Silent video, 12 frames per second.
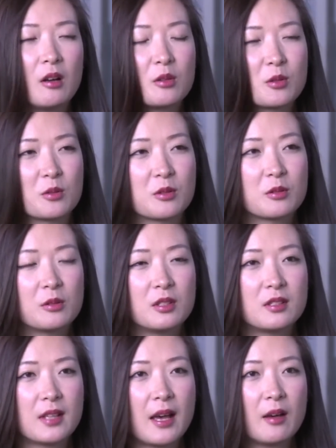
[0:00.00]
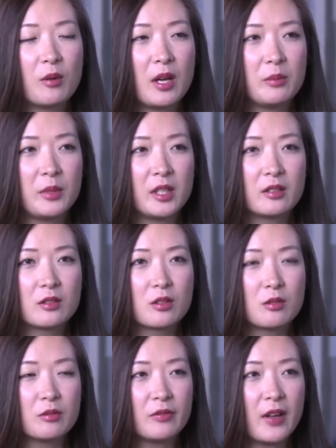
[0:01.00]
very busy and I tend to eat
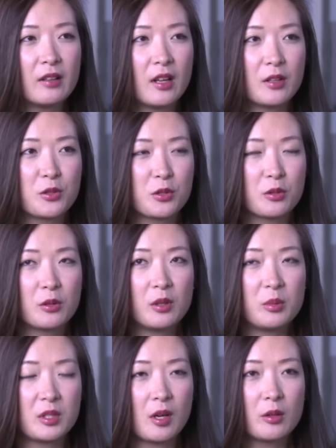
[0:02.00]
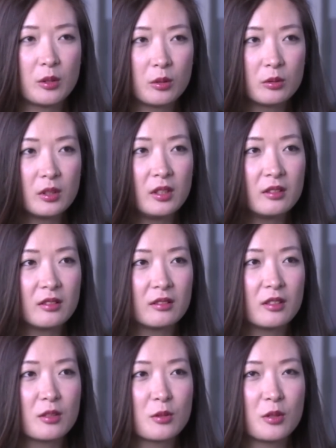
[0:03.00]
out often, so it's a healthy choice
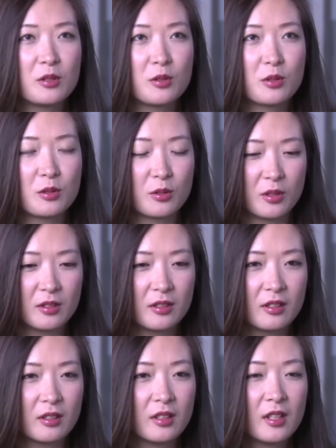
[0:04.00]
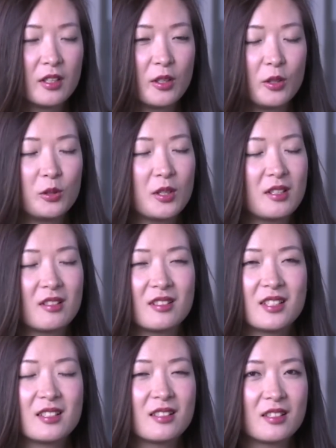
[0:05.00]
to do the cleanse. I always feel
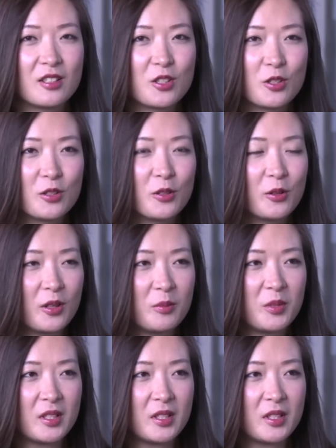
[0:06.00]
great afterwards.